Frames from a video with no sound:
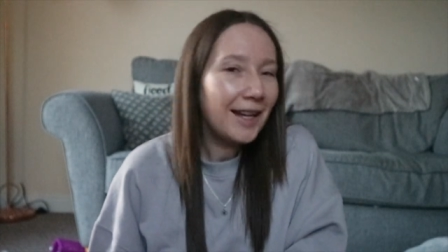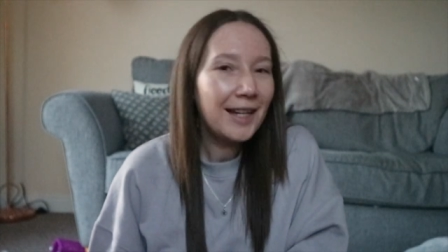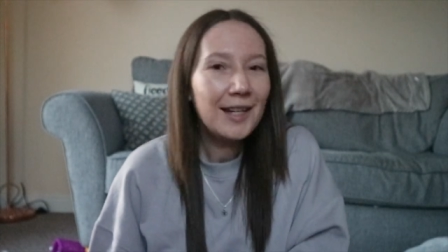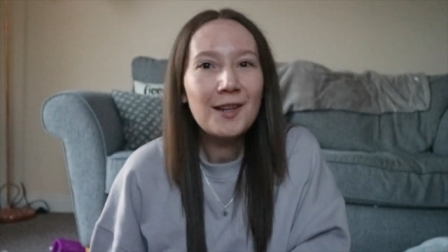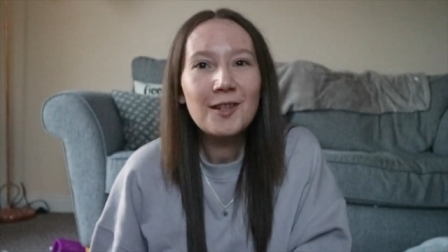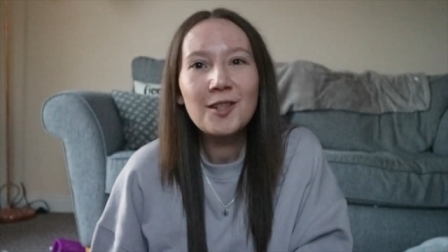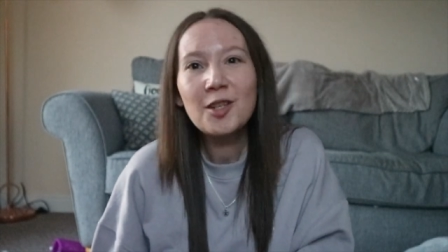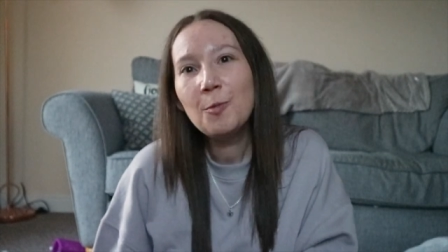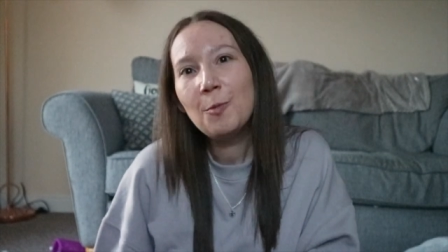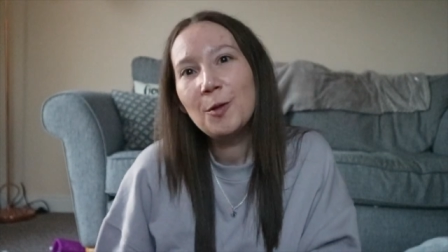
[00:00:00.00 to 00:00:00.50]
thank
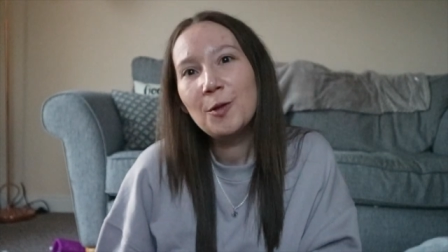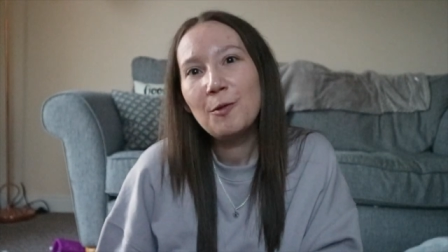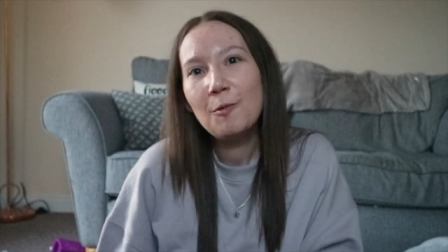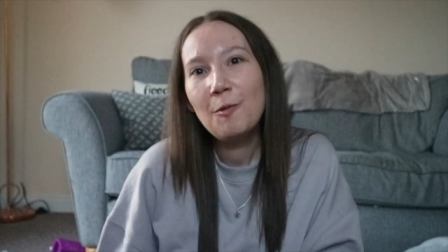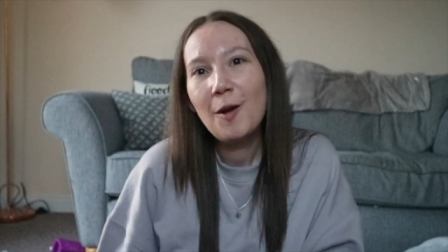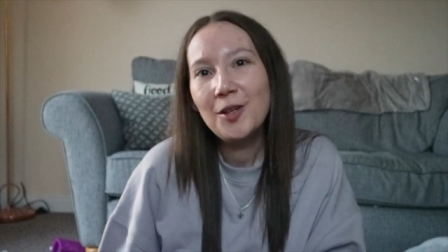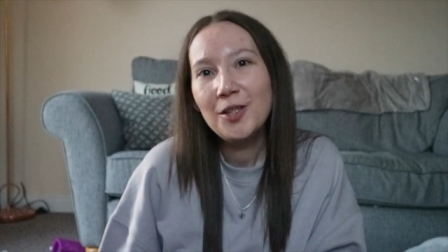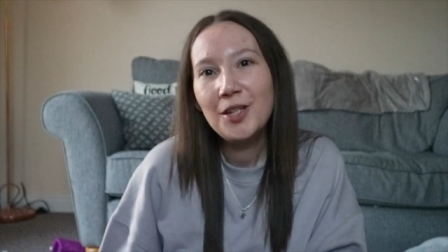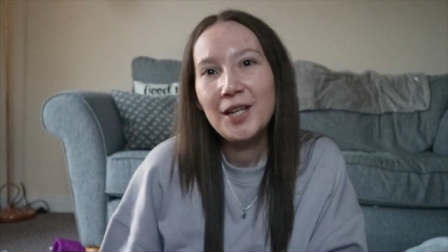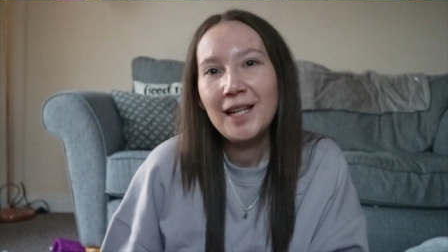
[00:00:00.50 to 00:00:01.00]
you so much for
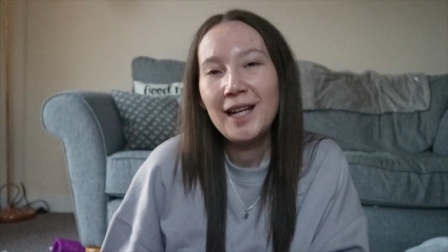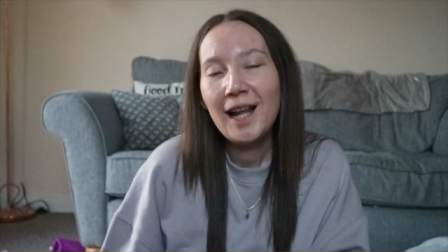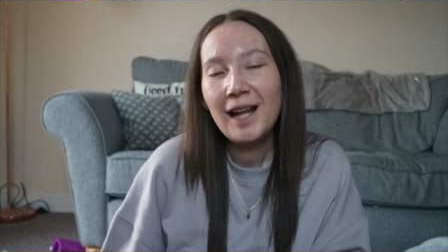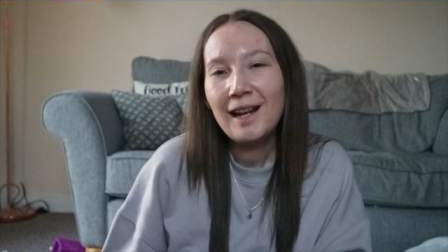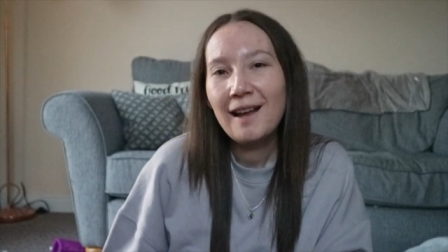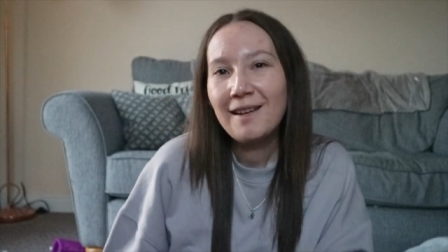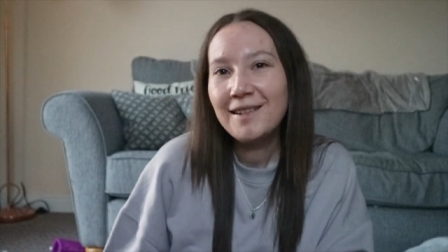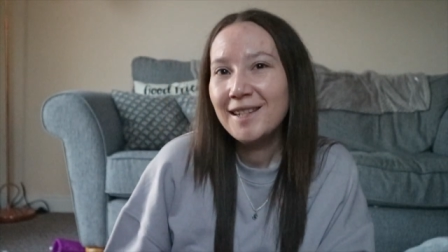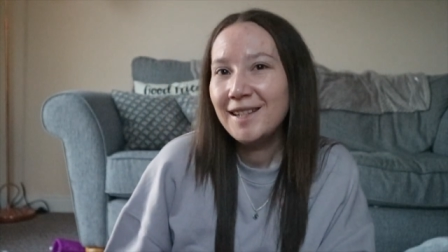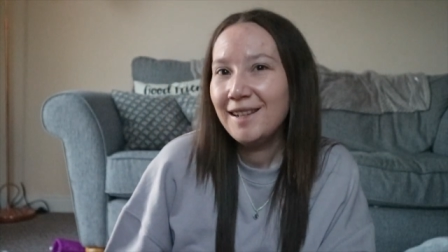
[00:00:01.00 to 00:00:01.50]
watching, and
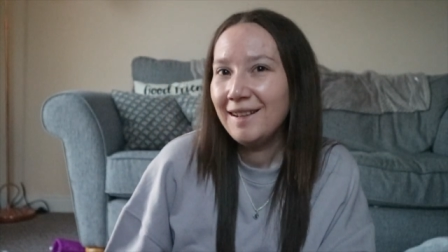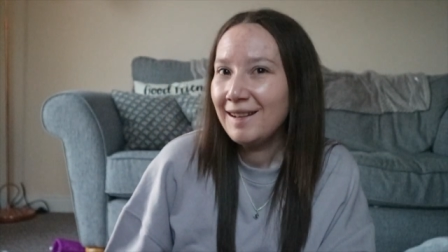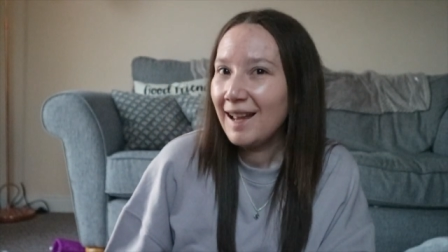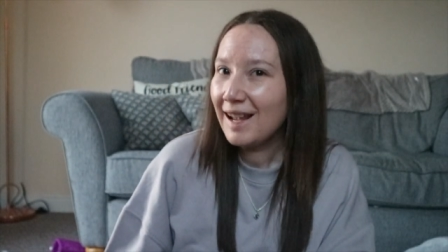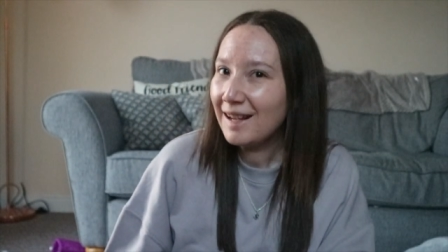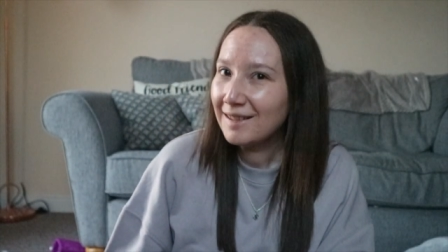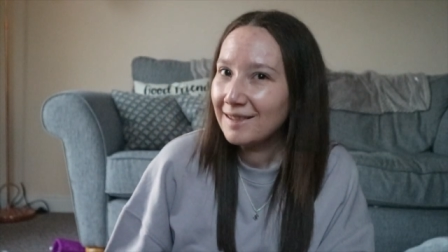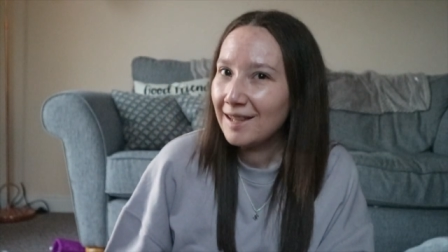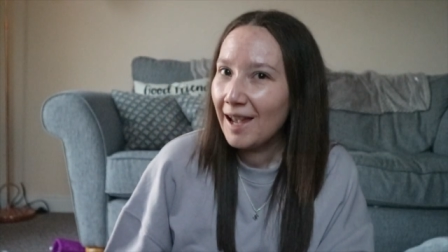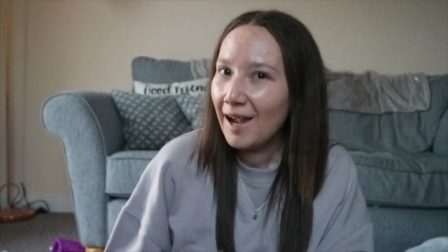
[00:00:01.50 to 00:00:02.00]
I'll see you
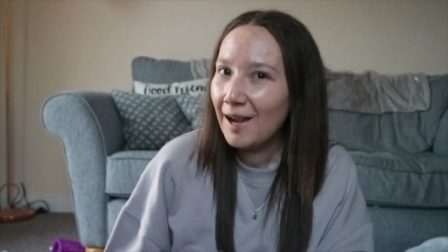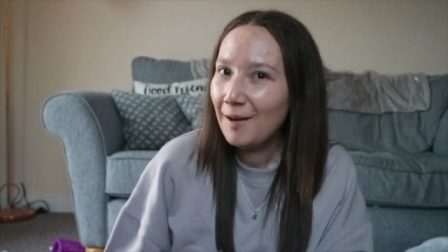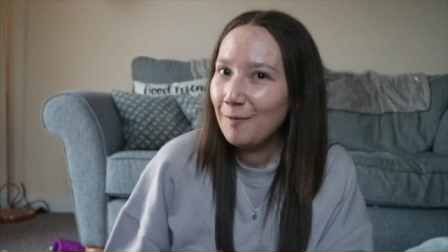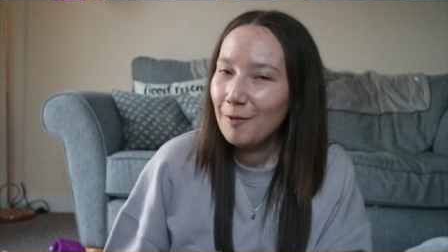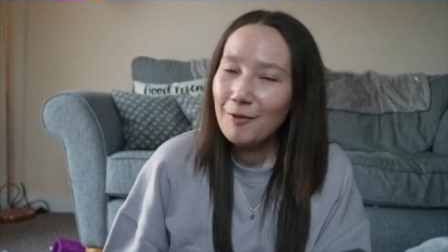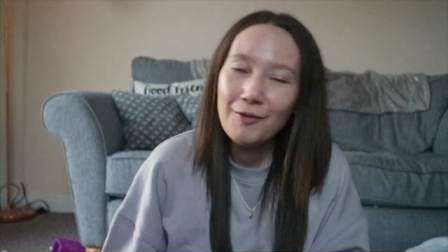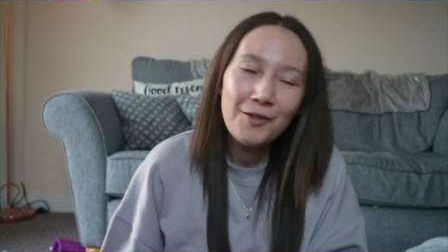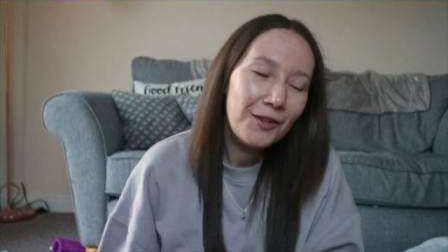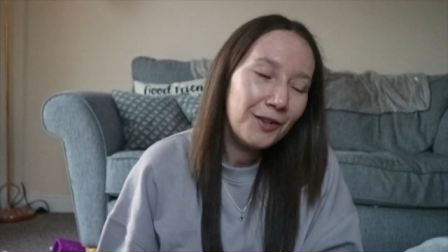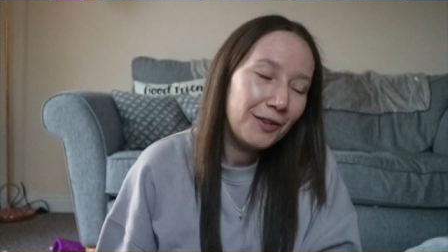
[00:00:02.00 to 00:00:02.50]
next time
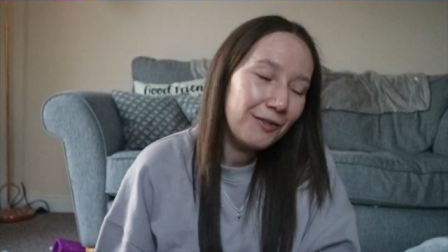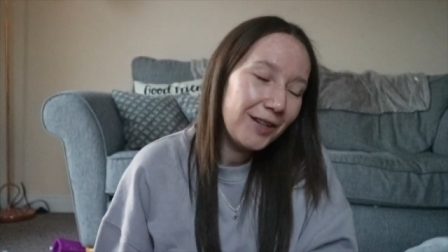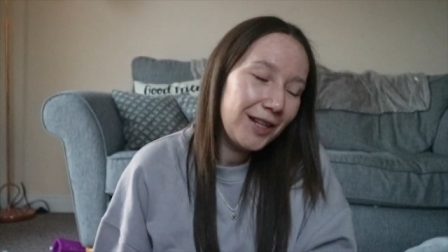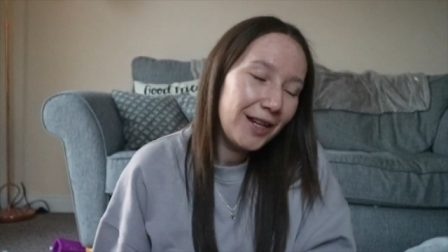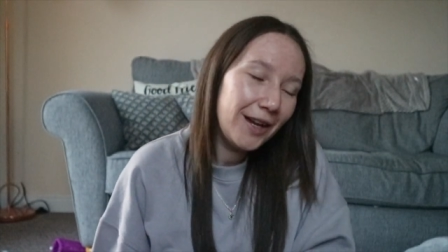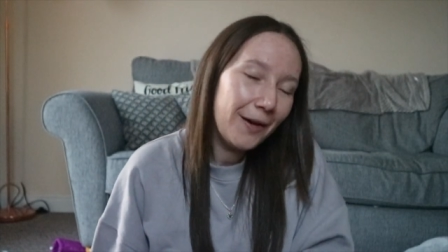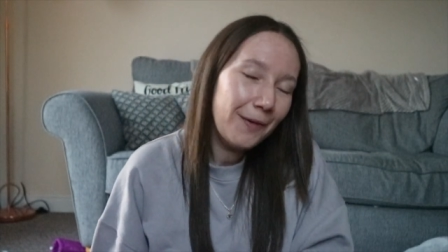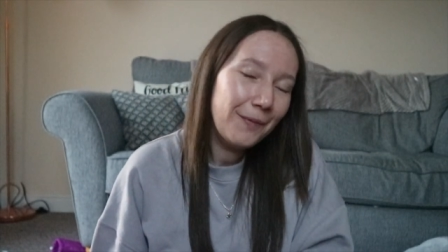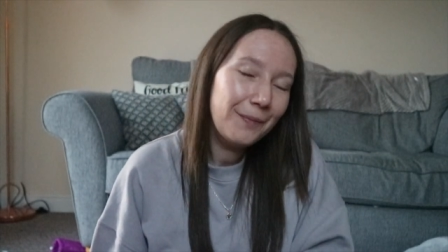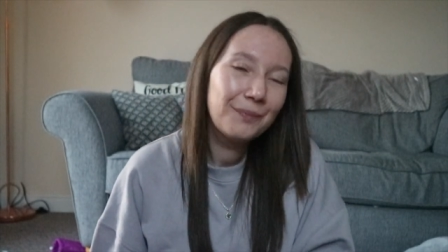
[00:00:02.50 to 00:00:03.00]
with another
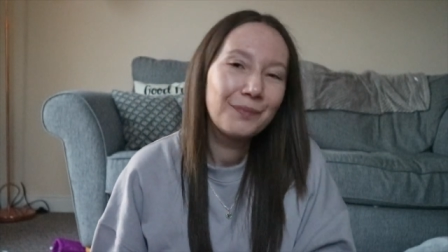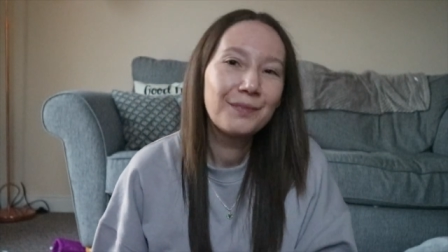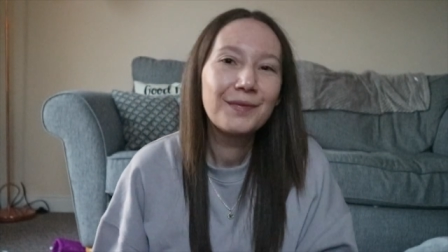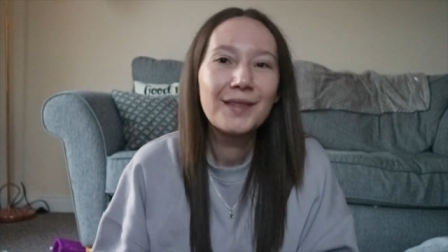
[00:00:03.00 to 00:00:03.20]
video.